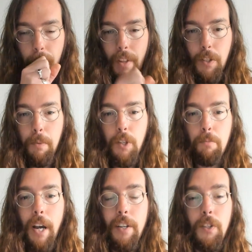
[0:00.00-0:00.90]
That's because
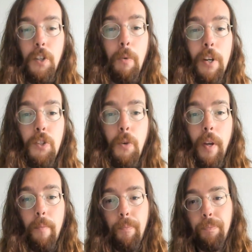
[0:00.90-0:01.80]
Biden doesn't know what he's
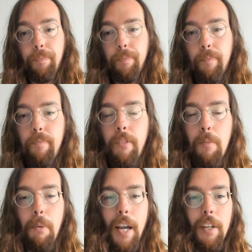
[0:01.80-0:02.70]
doing.
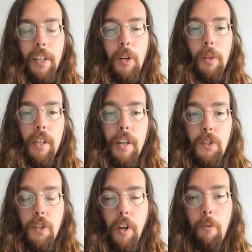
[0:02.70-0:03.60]
Biden literally
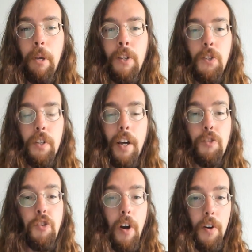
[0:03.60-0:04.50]
doesn't know because he's not in
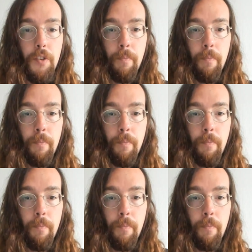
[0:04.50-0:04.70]
charge.